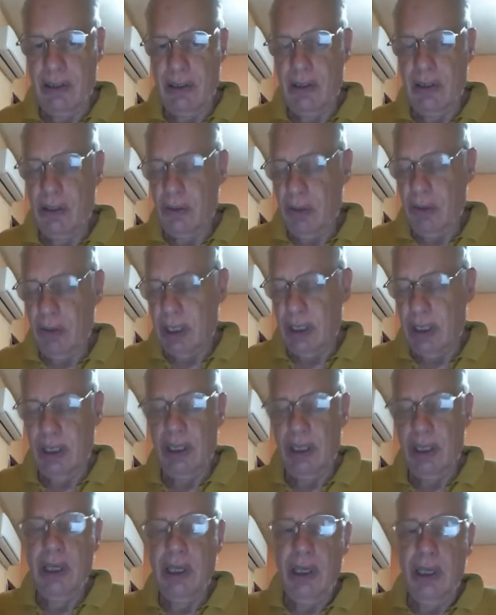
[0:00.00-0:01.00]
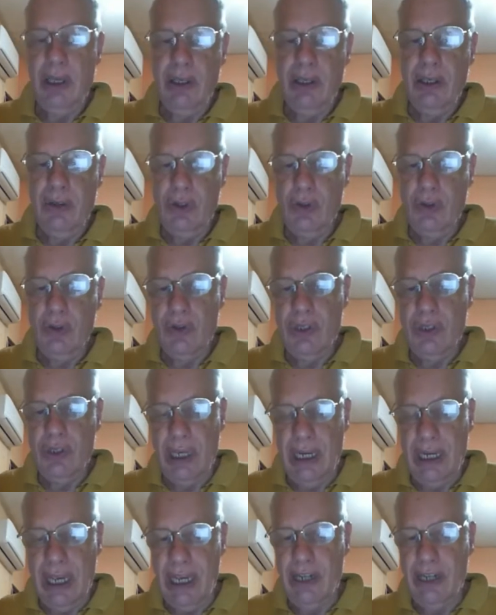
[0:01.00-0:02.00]
So again, you choose
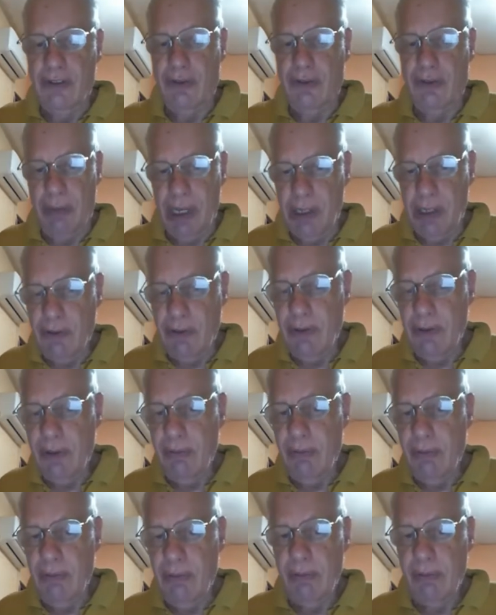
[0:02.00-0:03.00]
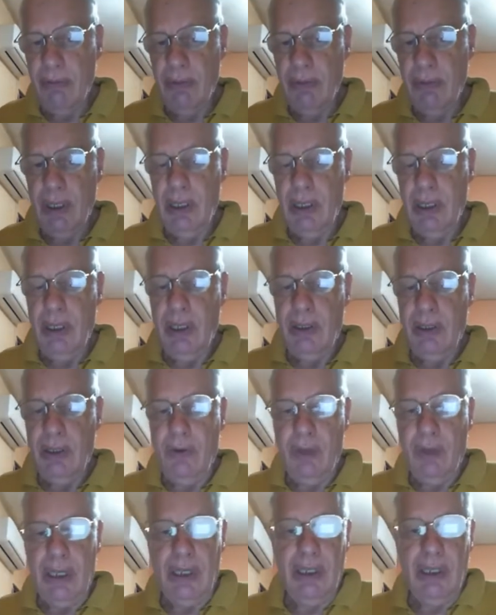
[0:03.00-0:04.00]
an edge from each of them, so you
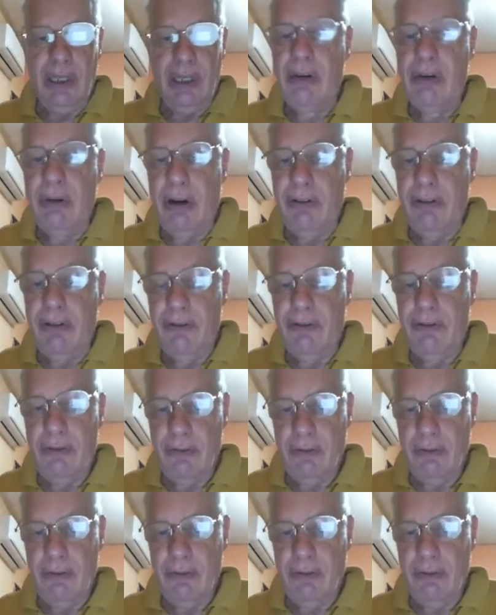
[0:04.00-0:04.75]
get a graph.